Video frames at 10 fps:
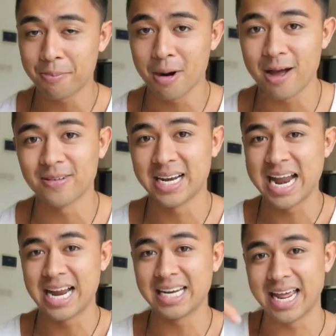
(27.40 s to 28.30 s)
grand profit in
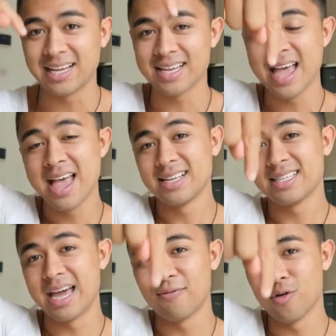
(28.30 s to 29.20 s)
90 days.
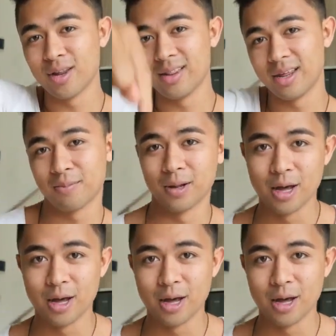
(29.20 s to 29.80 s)
Sign up for it in the link